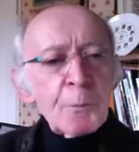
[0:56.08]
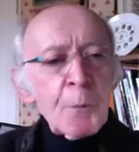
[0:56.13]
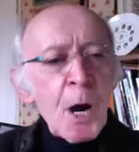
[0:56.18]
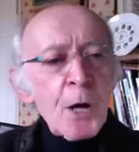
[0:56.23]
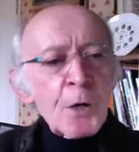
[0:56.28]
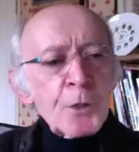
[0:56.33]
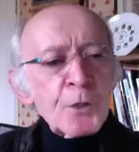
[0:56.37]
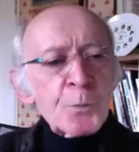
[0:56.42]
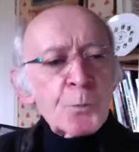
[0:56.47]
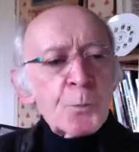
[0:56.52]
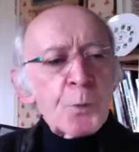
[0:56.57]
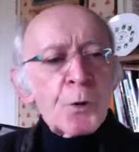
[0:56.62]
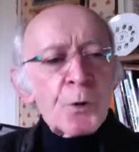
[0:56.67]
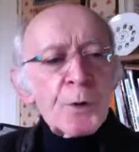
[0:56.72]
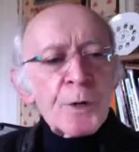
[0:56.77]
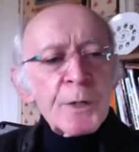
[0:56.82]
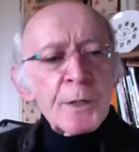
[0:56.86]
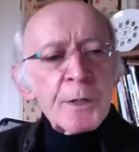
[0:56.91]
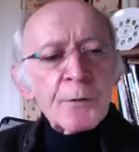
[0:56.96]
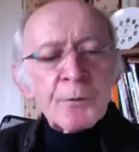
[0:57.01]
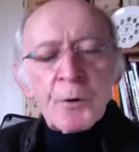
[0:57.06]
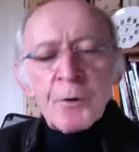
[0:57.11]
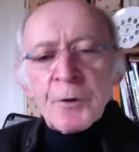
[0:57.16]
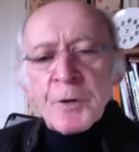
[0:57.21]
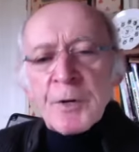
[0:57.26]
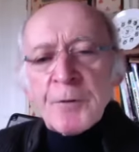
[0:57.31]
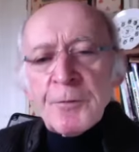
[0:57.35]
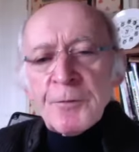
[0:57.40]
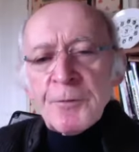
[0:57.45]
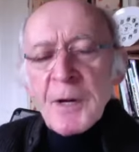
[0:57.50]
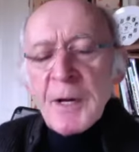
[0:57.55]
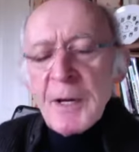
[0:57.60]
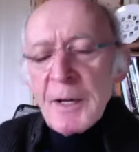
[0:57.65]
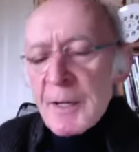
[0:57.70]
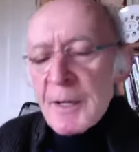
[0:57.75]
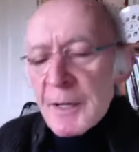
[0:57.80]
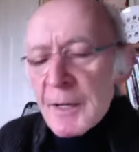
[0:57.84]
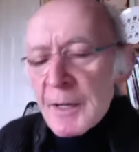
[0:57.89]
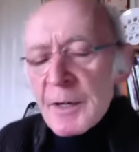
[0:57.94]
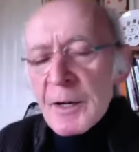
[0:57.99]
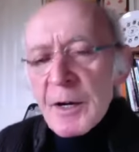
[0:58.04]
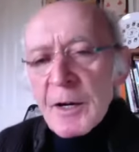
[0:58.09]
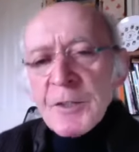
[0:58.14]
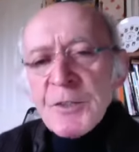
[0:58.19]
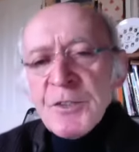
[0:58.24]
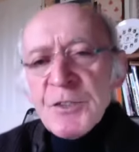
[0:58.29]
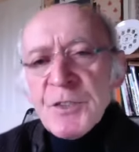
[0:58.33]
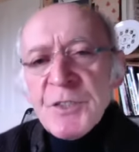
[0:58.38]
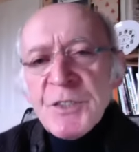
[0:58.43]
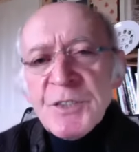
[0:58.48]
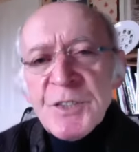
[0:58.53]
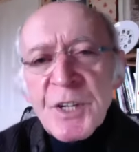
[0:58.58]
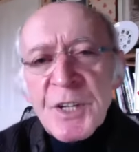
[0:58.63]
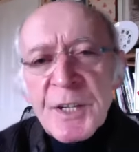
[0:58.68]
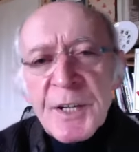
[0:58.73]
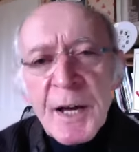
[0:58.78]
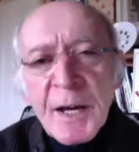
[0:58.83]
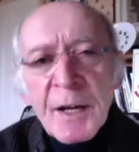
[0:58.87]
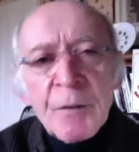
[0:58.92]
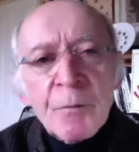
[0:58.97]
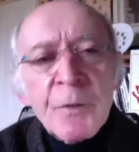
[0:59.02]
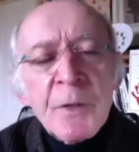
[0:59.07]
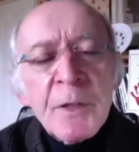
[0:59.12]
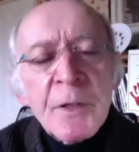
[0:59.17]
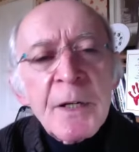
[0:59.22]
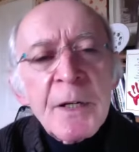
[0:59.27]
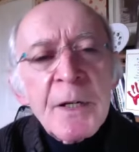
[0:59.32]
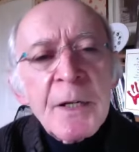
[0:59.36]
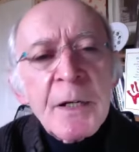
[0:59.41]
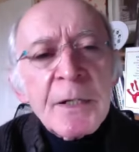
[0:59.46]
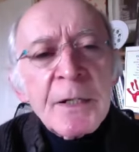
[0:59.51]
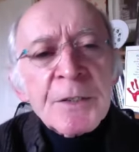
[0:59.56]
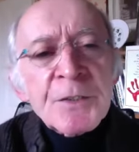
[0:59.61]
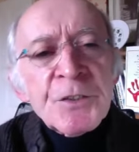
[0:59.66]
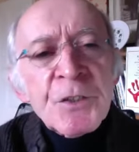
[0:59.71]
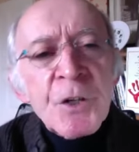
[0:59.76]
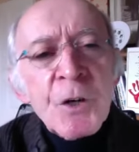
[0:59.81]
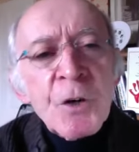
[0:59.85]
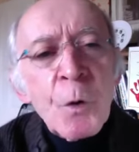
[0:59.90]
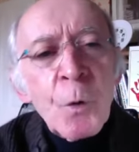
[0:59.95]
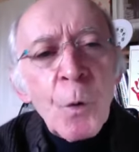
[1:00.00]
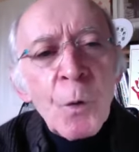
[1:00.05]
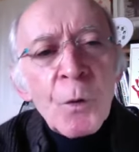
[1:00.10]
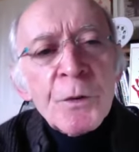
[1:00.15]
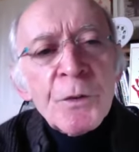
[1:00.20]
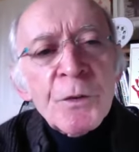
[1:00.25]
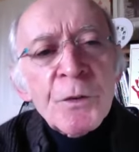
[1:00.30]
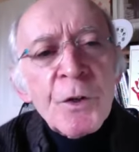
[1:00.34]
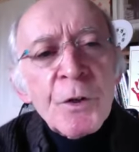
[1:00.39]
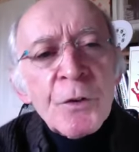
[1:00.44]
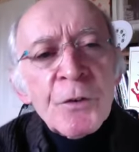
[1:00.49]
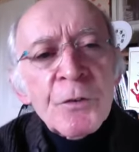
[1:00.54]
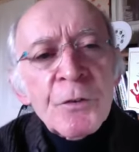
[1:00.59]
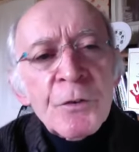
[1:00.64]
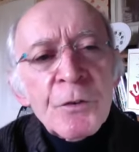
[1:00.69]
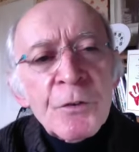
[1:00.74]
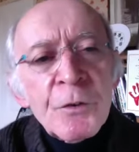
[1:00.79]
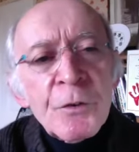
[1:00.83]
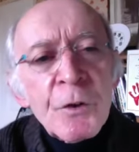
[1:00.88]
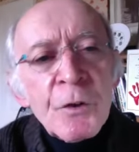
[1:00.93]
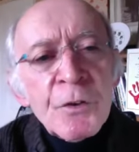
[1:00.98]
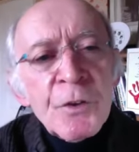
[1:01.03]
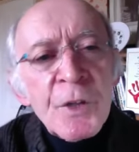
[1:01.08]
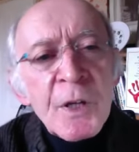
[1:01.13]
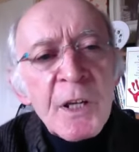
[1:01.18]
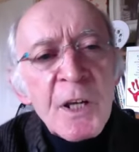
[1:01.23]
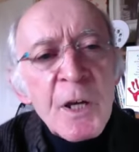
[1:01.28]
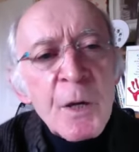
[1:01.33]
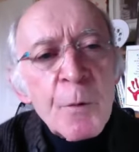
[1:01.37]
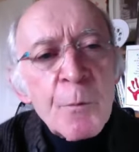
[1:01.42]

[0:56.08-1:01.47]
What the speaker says: outpouring of grief in Argentina. So, do you think he